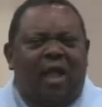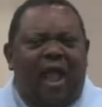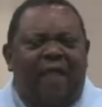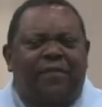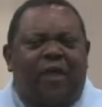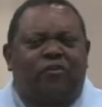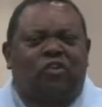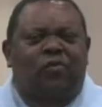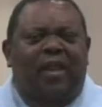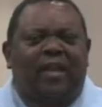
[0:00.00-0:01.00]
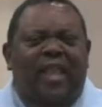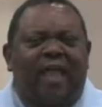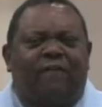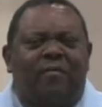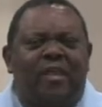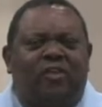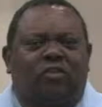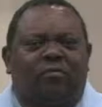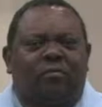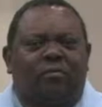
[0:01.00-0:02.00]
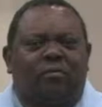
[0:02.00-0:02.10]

I thought you were that guy from Egypt."